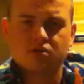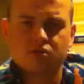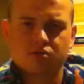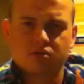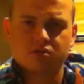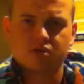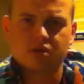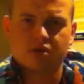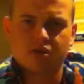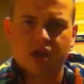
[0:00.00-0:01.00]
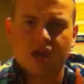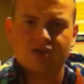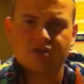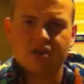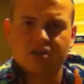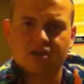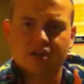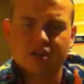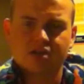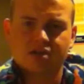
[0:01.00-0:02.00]
or on your hands and knees at
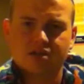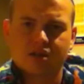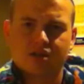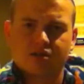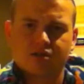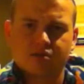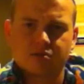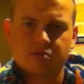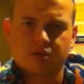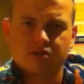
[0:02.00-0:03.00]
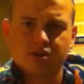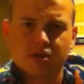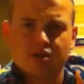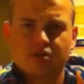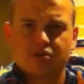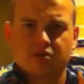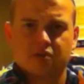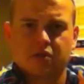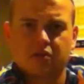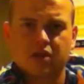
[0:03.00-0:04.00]
least, to get through some spots, usually
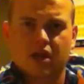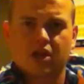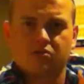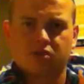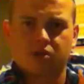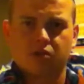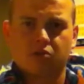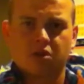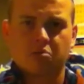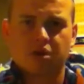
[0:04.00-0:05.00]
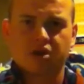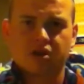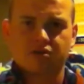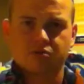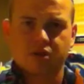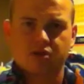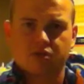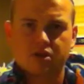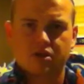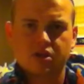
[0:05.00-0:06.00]
following a game trail and hoping a pig doesn't bloody
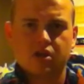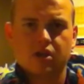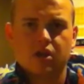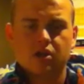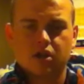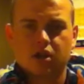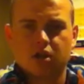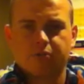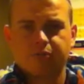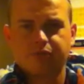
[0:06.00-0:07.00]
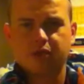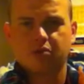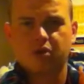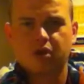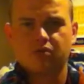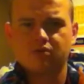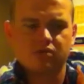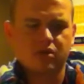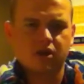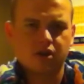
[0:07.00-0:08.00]
run into you. But I
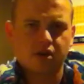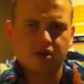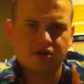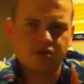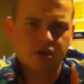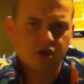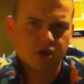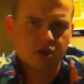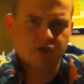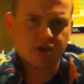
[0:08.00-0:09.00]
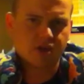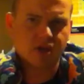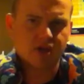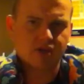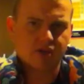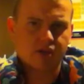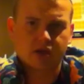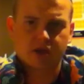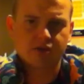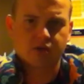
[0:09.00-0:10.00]
don't know, it's over here, like anything,
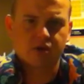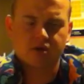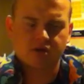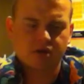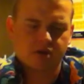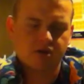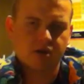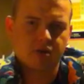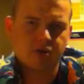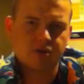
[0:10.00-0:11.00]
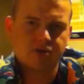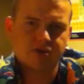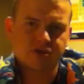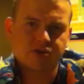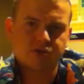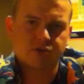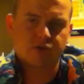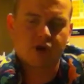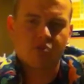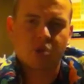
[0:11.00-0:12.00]
like that's why I don't know anyone that uses an external
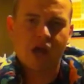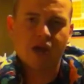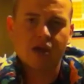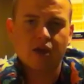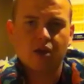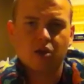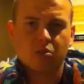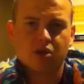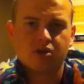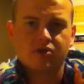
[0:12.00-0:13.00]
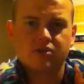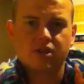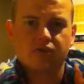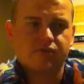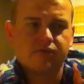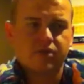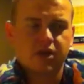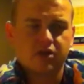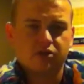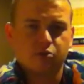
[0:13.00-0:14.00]
frame pack, because if you
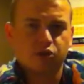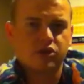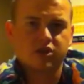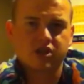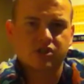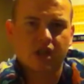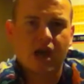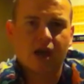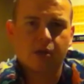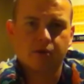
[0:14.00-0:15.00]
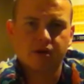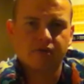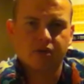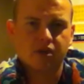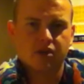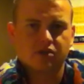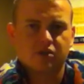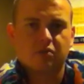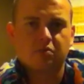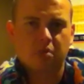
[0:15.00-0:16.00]
get into the bush, it just gets hung up on everything and
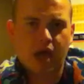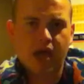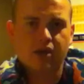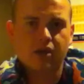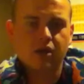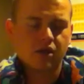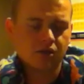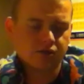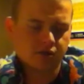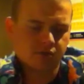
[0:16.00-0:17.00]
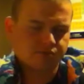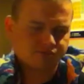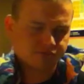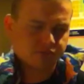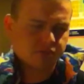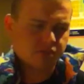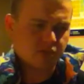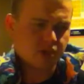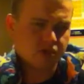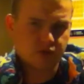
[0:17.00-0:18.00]
it's a pain. So
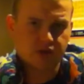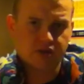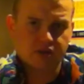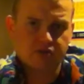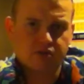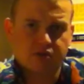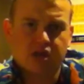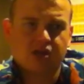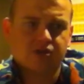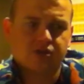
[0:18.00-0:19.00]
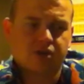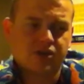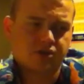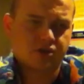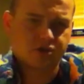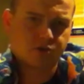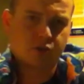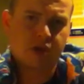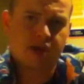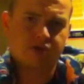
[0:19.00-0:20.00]
there's one thing to take into consideration. A
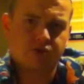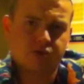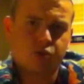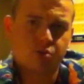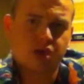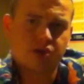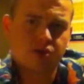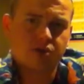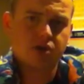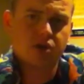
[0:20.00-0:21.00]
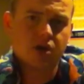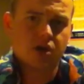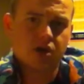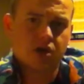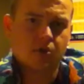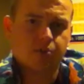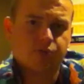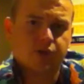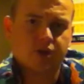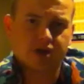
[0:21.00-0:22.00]
small pack is not going to impede you,
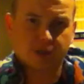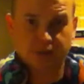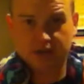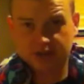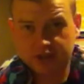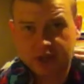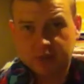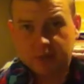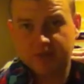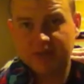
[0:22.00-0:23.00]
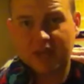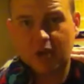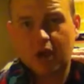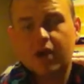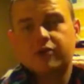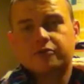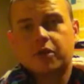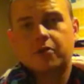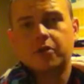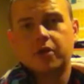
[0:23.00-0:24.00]
so I like something that doesn't come above neck height as
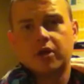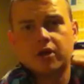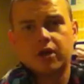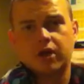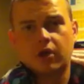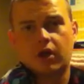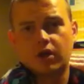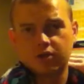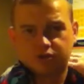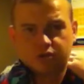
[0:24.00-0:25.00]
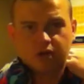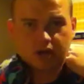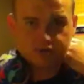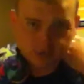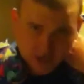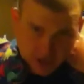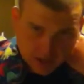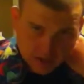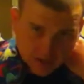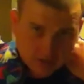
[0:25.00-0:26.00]
well. Neck height is sort of like if you duck
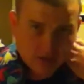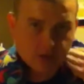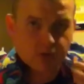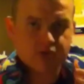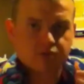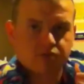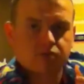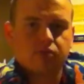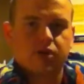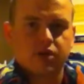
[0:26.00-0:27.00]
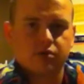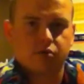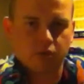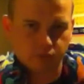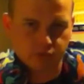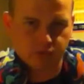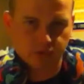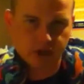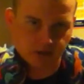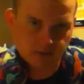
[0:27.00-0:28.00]
under something, I always run into problems with
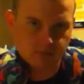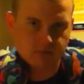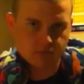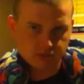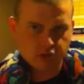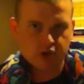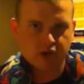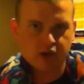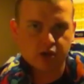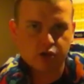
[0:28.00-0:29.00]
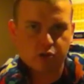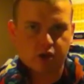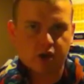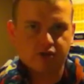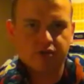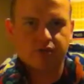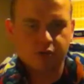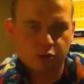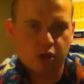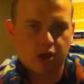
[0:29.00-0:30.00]
like trying to duck under a branch, and if
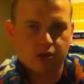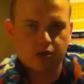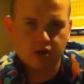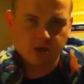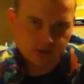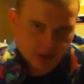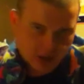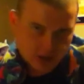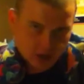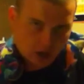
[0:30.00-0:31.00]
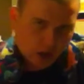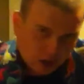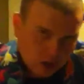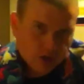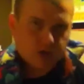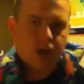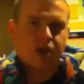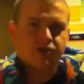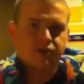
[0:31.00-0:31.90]
you've got a pack on, duck under, catch